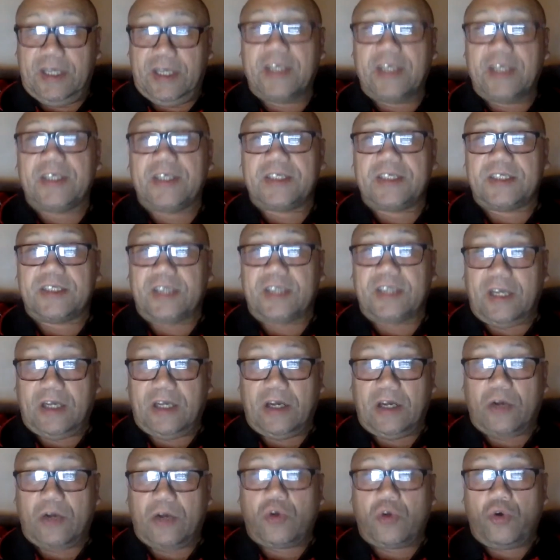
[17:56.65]
is
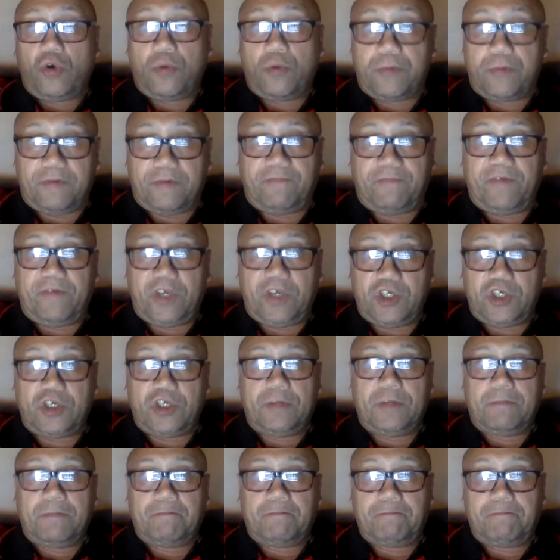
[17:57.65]
a corporate
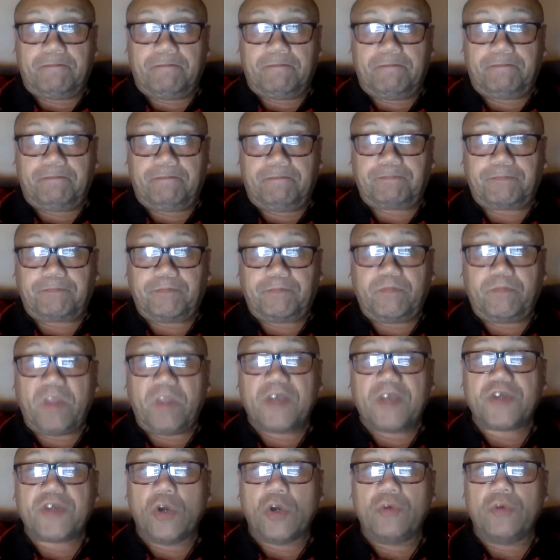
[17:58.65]
fiction.
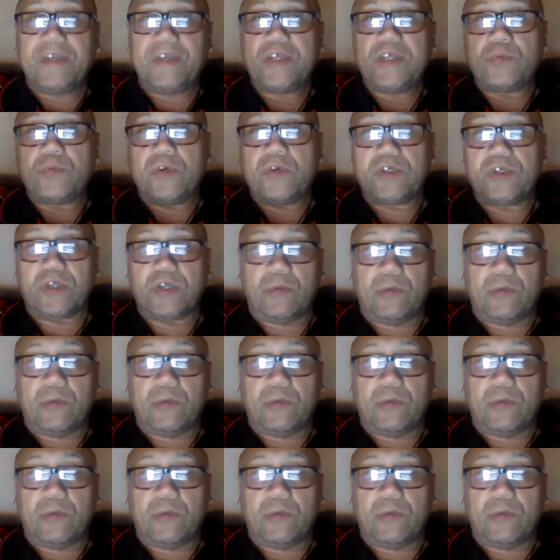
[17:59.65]
So all these words that we're